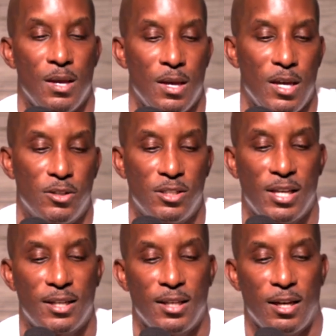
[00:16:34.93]
Here's the
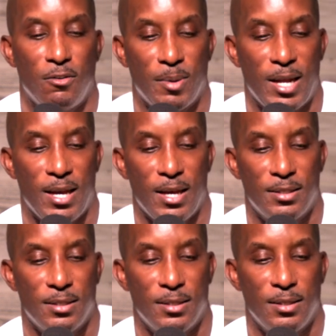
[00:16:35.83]
second thing everybody
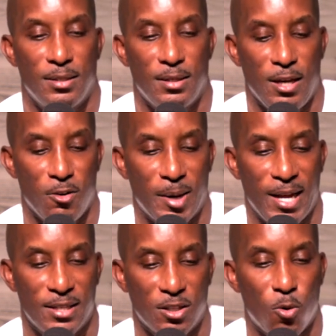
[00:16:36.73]
has everybody
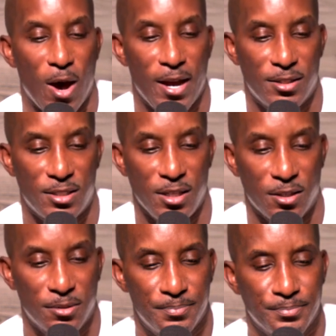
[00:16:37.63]
has acquired skill.